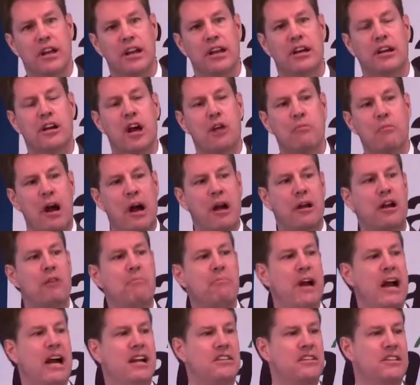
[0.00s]
and I come
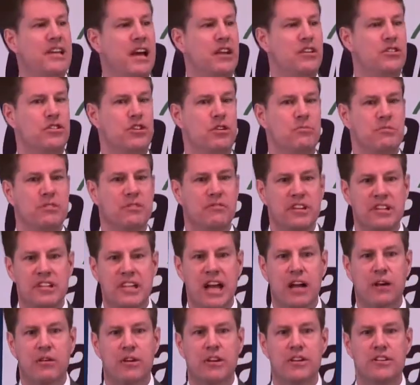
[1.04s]
back to that in terms of
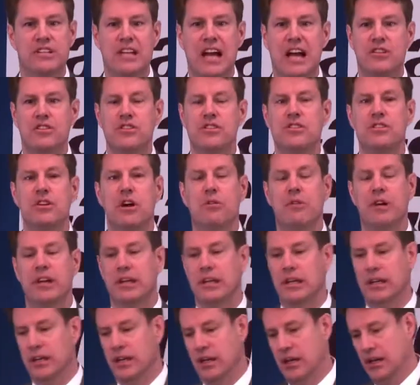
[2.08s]
integrity, is not just
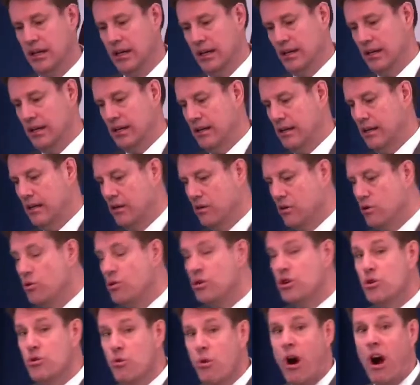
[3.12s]
knowing
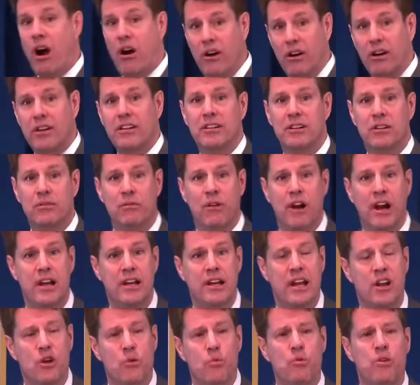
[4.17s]
who you are, right,
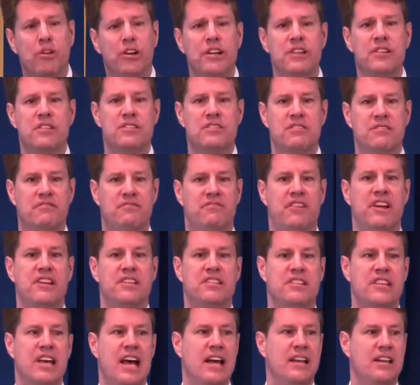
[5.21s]
and a willingness to
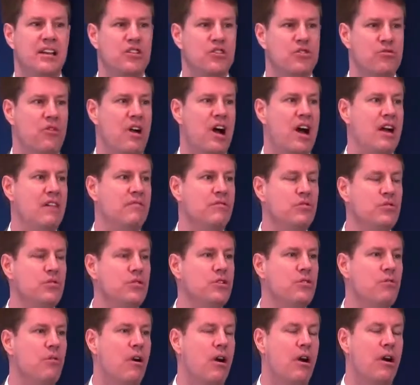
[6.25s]
face that and drive who
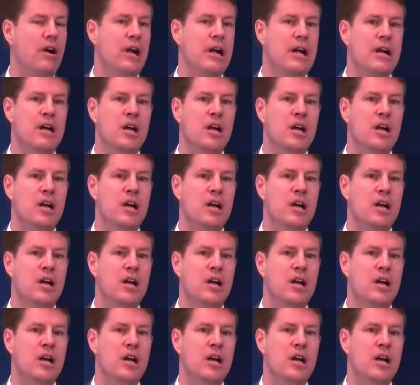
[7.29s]
you are,